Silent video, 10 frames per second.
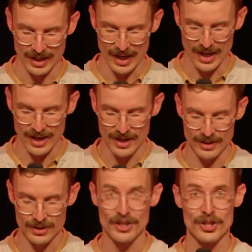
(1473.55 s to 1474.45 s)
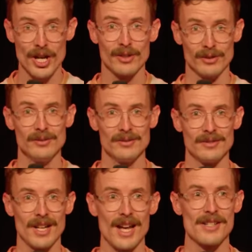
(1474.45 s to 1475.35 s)
to juggle
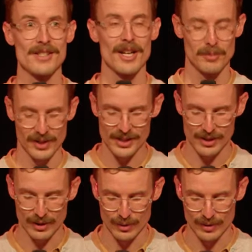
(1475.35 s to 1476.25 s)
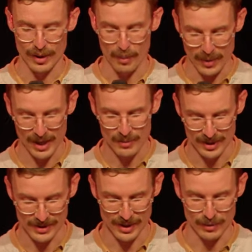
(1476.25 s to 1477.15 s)
as they please the Lord compared with
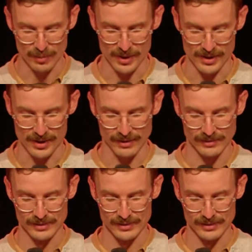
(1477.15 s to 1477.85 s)
a single person.